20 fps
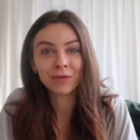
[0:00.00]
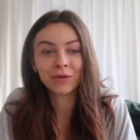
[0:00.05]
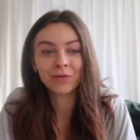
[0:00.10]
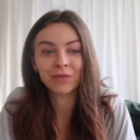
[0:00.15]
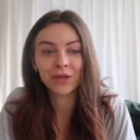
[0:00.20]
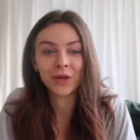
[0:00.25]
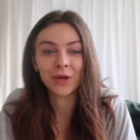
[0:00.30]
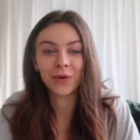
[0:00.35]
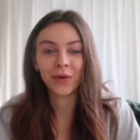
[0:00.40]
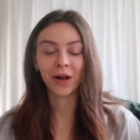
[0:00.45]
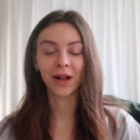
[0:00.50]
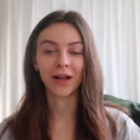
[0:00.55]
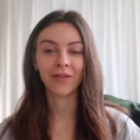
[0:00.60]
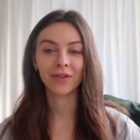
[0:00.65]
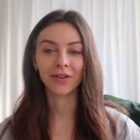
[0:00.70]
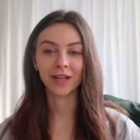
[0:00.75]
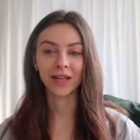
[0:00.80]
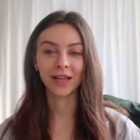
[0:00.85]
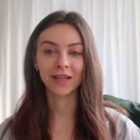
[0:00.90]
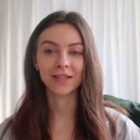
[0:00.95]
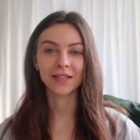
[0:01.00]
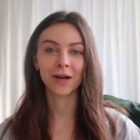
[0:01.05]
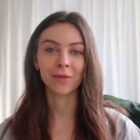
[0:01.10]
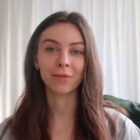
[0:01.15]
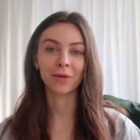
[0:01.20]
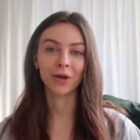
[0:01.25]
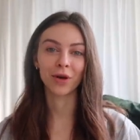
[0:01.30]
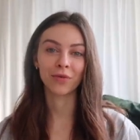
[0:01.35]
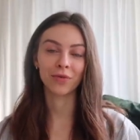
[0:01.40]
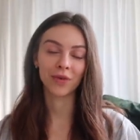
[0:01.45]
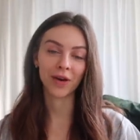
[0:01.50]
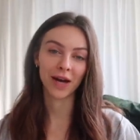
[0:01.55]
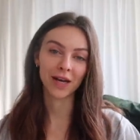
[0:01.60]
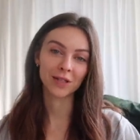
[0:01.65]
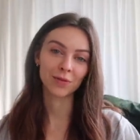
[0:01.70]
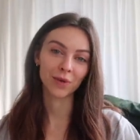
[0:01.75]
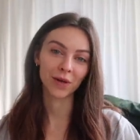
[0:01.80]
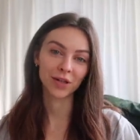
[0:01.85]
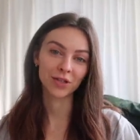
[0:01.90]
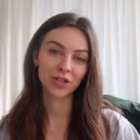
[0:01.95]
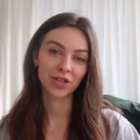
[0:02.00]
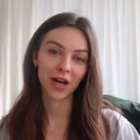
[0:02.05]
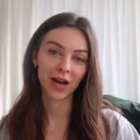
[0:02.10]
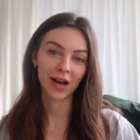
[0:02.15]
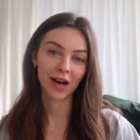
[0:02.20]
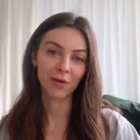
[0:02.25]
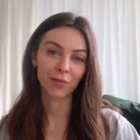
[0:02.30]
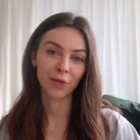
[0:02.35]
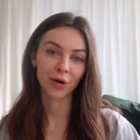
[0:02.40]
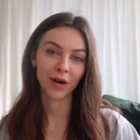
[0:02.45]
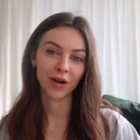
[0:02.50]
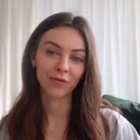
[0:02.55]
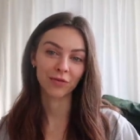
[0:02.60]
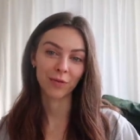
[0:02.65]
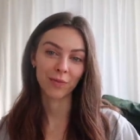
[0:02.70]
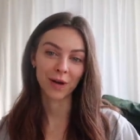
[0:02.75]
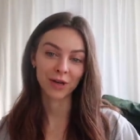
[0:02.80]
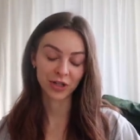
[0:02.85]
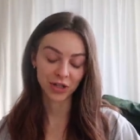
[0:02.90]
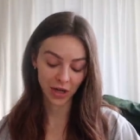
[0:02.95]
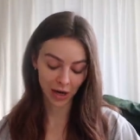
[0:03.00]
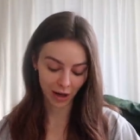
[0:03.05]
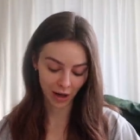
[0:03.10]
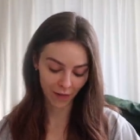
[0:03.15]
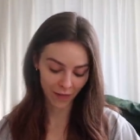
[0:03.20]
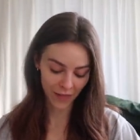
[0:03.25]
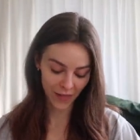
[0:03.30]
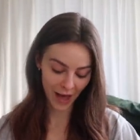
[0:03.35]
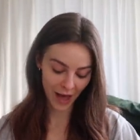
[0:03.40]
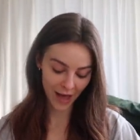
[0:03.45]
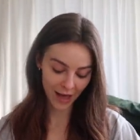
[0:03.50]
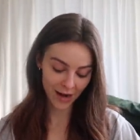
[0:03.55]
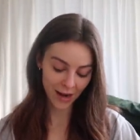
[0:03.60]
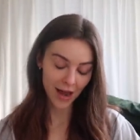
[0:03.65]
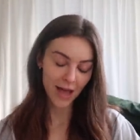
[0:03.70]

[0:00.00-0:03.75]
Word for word: review. I'll have a link down below if you guys want to check out more information on that.